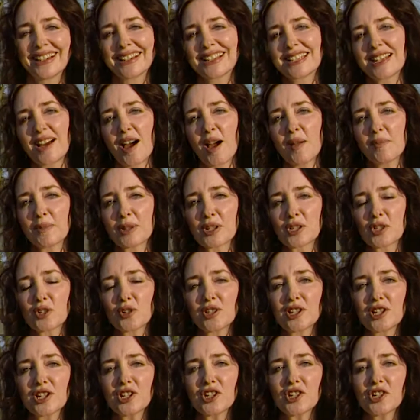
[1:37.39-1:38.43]
timeless
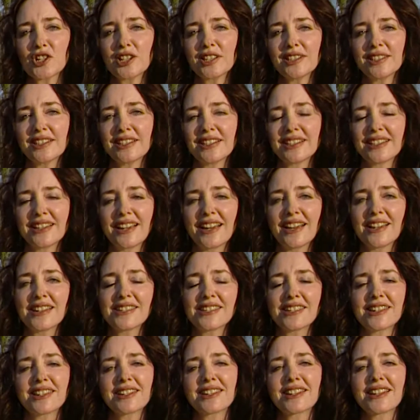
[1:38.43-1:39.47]
tradition
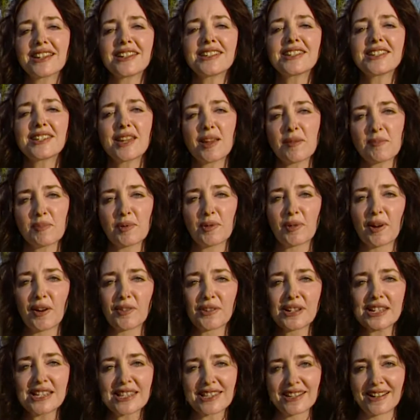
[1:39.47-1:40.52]
and
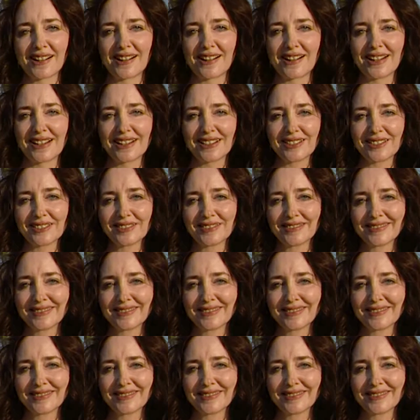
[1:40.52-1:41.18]
contemporary style.